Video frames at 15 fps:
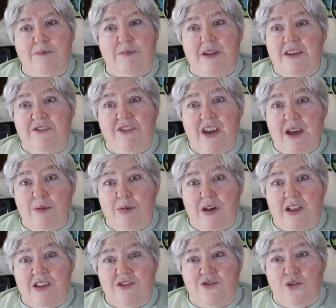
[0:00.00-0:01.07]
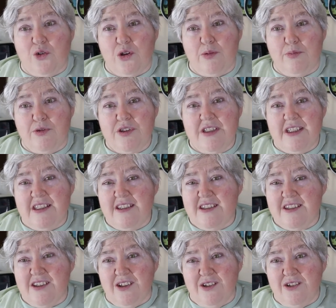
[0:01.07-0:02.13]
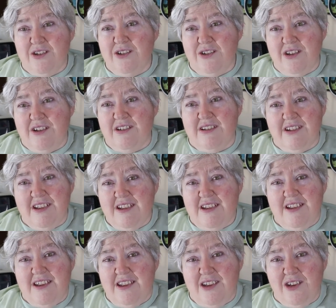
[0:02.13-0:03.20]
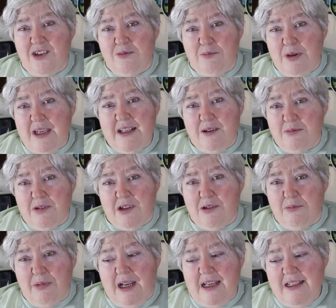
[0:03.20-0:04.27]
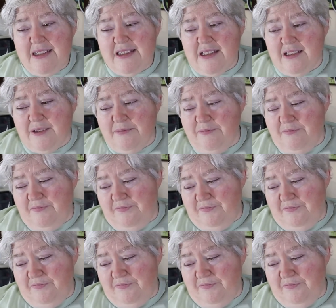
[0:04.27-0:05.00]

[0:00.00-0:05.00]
but the fabric is 40%, so you you can bet I'm going to buy some.